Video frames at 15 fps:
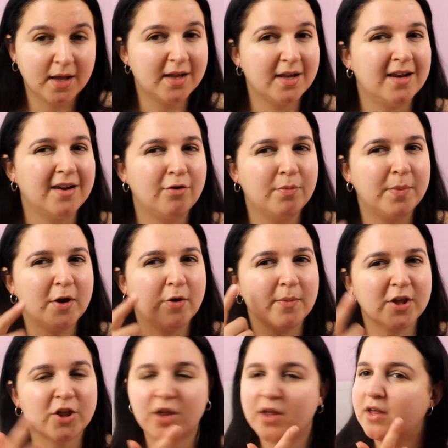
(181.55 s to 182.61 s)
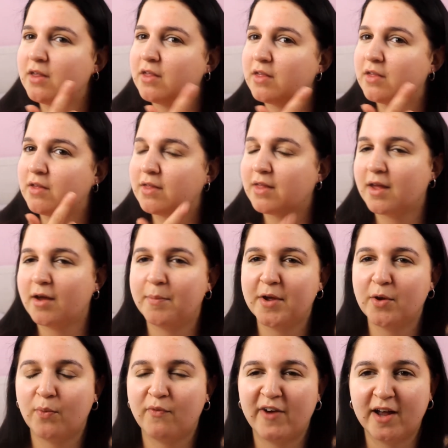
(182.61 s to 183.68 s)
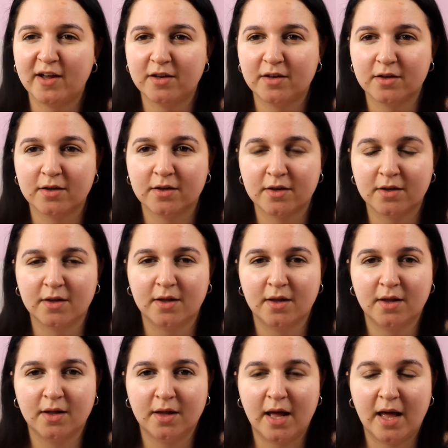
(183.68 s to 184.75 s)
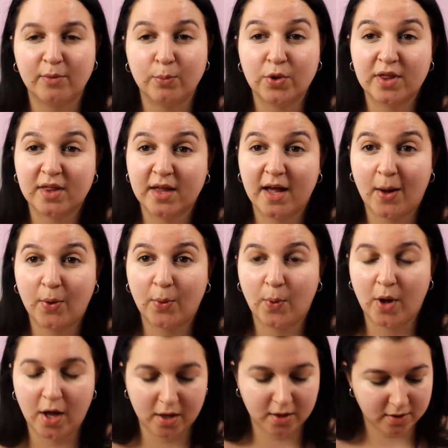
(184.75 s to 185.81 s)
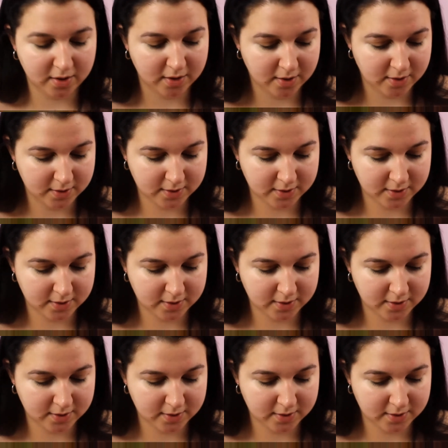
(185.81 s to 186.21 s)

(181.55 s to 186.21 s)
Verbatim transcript: and a little bit on my cheeks because they're a bit red and we'll see how it works.